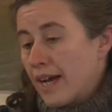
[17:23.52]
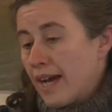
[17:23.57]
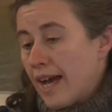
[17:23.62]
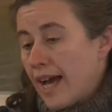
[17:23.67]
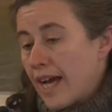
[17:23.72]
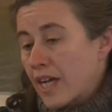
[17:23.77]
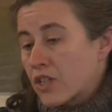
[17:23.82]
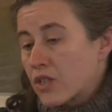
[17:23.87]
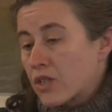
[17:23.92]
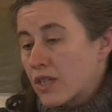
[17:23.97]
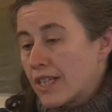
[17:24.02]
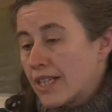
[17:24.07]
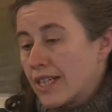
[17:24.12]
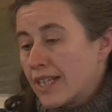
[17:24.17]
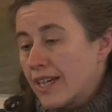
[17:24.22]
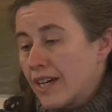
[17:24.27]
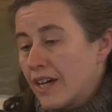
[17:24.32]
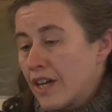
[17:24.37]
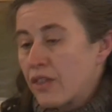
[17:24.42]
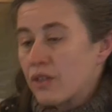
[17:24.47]

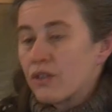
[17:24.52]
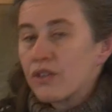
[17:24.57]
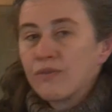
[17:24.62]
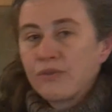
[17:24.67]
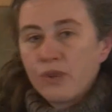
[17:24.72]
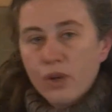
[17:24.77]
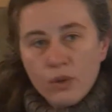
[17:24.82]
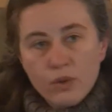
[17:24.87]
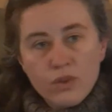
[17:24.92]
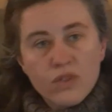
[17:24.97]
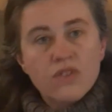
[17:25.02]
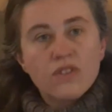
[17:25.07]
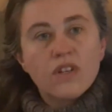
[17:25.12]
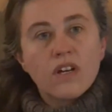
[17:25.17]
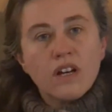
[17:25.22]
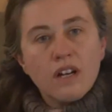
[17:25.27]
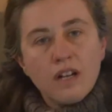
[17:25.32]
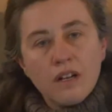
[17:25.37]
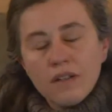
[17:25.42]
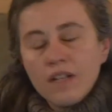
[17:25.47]
actually their votes
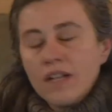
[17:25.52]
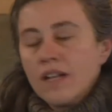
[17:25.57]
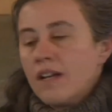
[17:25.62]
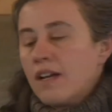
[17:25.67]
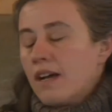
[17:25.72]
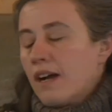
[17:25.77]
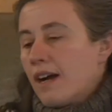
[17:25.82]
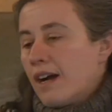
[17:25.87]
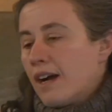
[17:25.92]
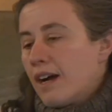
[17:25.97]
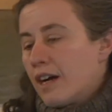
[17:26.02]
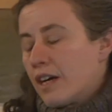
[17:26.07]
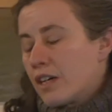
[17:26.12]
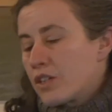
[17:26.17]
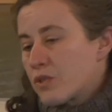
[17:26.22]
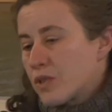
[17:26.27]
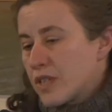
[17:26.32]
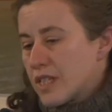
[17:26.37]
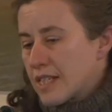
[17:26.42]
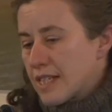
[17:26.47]

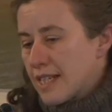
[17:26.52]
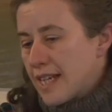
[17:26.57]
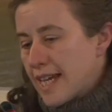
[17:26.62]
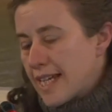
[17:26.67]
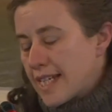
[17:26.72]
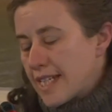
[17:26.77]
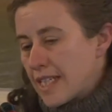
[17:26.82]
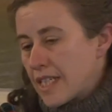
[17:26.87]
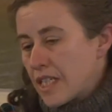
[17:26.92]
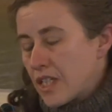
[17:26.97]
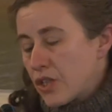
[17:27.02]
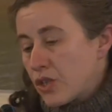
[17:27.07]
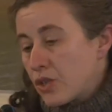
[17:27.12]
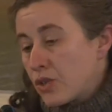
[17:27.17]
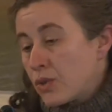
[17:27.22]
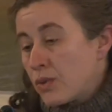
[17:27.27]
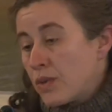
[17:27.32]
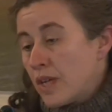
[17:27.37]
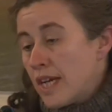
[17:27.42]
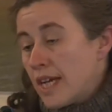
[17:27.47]
translate
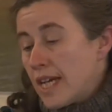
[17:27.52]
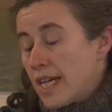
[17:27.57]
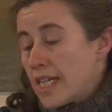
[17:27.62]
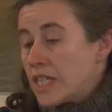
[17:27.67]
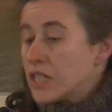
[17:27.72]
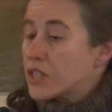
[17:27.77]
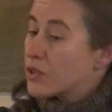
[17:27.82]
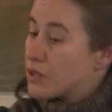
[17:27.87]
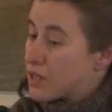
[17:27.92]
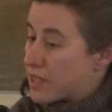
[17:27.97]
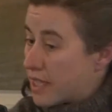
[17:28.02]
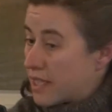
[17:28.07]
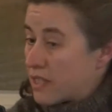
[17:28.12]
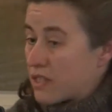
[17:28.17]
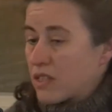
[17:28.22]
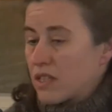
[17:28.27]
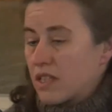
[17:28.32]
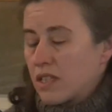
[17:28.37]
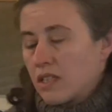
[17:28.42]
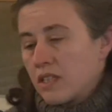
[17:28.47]
into
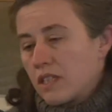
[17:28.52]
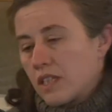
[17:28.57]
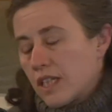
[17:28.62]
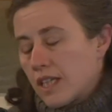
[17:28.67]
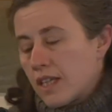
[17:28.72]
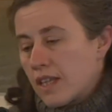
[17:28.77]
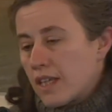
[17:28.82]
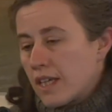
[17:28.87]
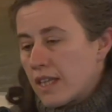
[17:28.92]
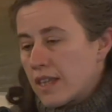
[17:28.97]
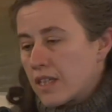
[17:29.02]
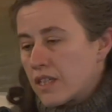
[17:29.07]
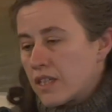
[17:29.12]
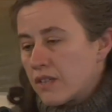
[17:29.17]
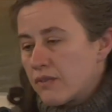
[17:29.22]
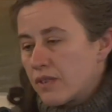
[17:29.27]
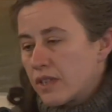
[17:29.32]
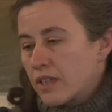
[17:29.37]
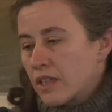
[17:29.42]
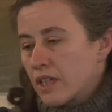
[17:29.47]
seats in the
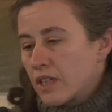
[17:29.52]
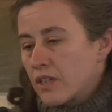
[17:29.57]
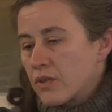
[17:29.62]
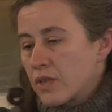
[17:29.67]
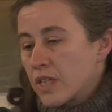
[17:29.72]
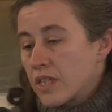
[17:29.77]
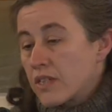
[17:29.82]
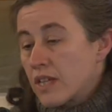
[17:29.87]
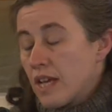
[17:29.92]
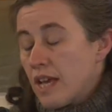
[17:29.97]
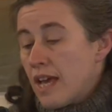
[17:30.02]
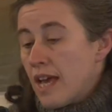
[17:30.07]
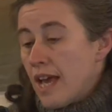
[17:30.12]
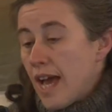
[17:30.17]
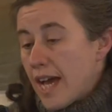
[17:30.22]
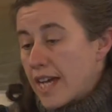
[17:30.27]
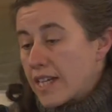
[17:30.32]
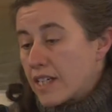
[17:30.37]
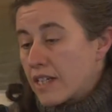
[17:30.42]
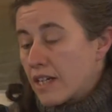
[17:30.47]
different countries.
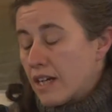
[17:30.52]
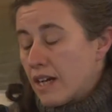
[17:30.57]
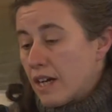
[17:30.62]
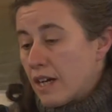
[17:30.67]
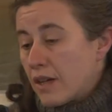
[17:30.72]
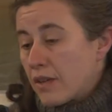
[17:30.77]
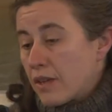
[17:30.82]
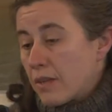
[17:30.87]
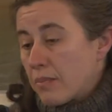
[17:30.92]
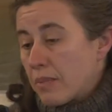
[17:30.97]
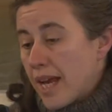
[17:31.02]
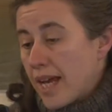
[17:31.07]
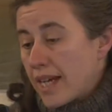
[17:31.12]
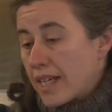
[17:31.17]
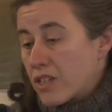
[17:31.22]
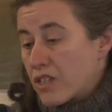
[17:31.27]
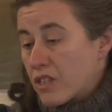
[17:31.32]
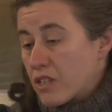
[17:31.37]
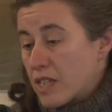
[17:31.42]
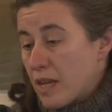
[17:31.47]
And the plan
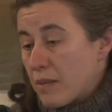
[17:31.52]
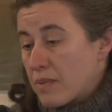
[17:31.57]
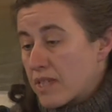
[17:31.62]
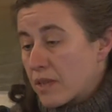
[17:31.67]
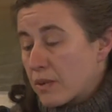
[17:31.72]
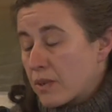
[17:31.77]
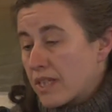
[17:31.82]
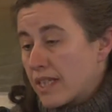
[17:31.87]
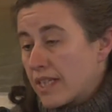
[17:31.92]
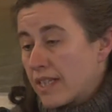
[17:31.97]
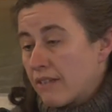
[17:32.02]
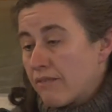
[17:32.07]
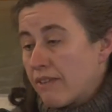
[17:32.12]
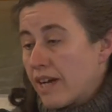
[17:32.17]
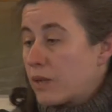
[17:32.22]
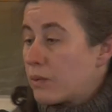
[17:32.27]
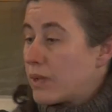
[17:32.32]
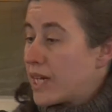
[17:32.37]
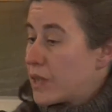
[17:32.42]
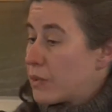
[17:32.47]
is to subsequently
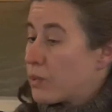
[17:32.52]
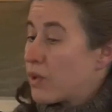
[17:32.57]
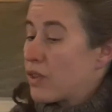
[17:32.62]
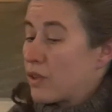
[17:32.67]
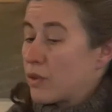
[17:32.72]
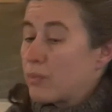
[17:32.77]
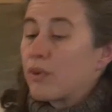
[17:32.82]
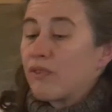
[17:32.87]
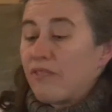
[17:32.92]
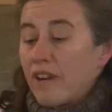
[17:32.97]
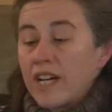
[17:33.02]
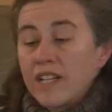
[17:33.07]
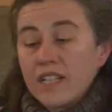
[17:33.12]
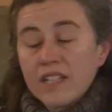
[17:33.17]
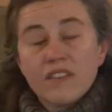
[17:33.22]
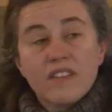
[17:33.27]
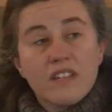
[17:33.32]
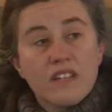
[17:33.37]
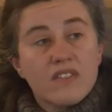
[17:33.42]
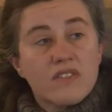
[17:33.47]
evaluate whether
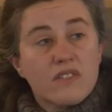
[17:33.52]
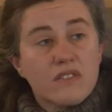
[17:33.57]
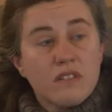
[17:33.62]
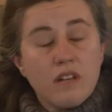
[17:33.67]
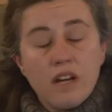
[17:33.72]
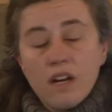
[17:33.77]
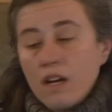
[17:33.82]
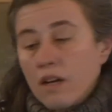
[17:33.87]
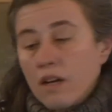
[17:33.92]
providing this